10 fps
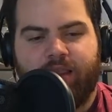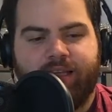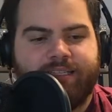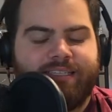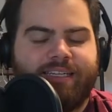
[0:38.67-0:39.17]

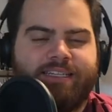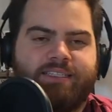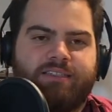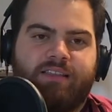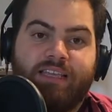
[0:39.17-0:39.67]
This
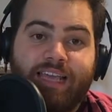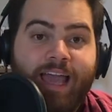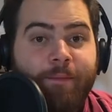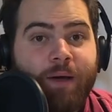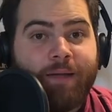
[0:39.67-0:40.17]
is the
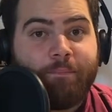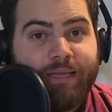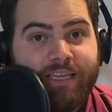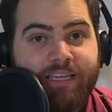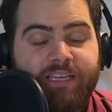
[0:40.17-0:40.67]

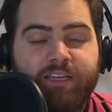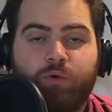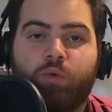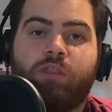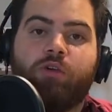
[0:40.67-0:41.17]
MIP
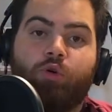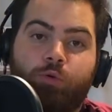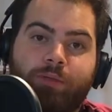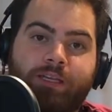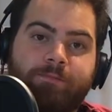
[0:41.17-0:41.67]
with
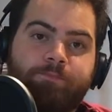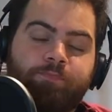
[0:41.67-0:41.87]
Oobs.